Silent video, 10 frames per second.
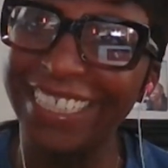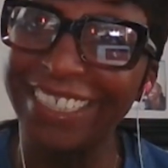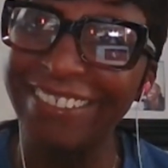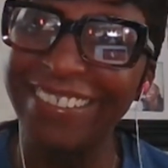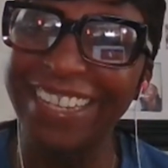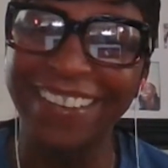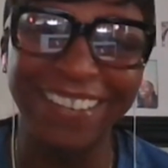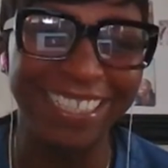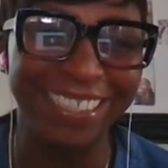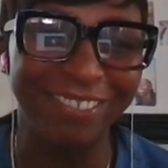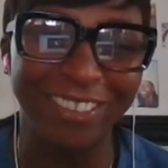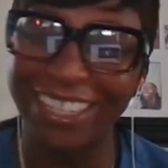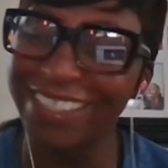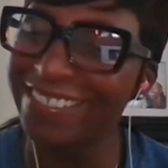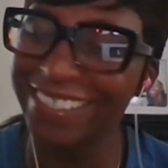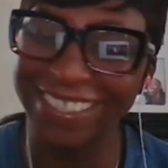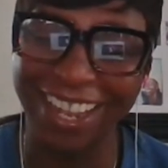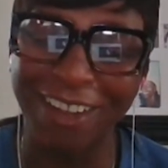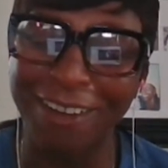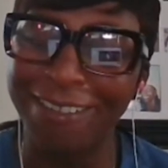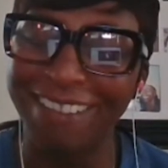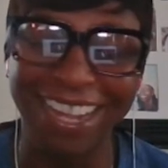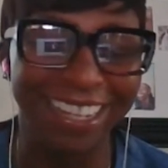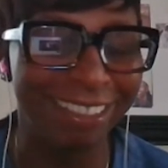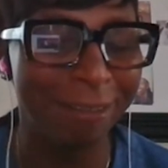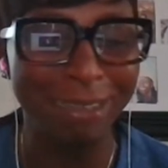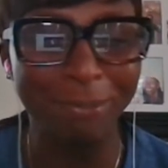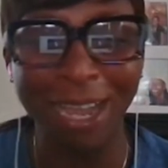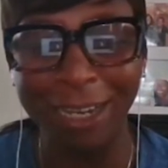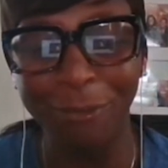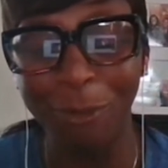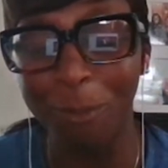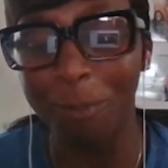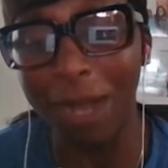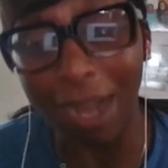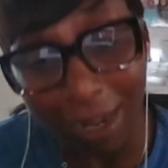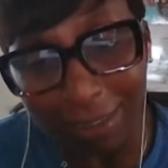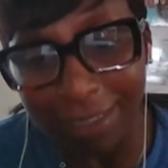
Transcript: Are you serious? 400 is a long way. I know it's painful. But